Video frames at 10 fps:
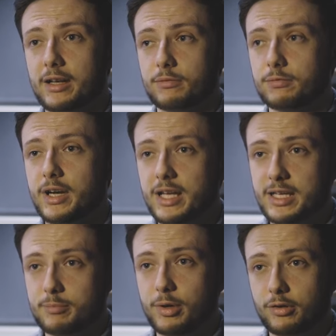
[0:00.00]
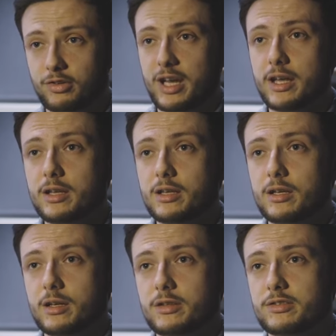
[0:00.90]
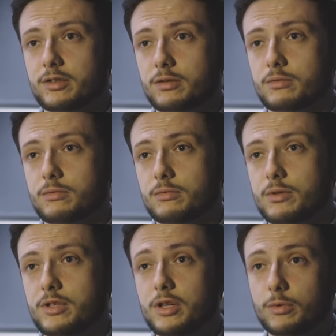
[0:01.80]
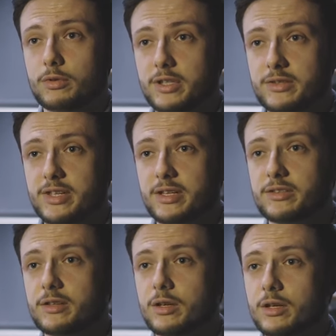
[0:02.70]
and really push it to new audiences.